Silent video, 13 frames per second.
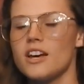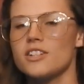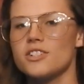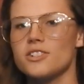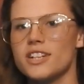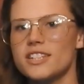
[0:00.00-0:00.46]

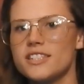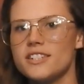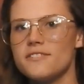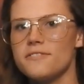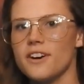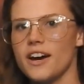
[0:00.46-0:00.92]
So let's
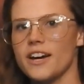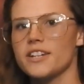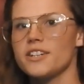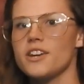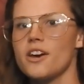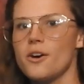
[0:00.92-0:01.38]

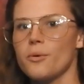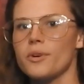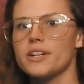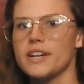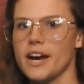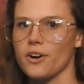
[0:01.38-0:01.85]
define
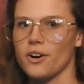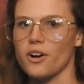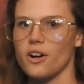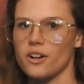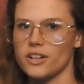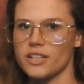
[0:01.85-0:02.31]
what an
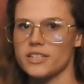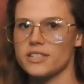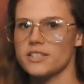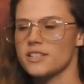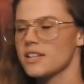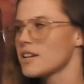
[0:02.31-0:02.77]
alcohol
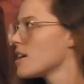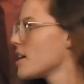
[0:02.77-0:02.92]
is.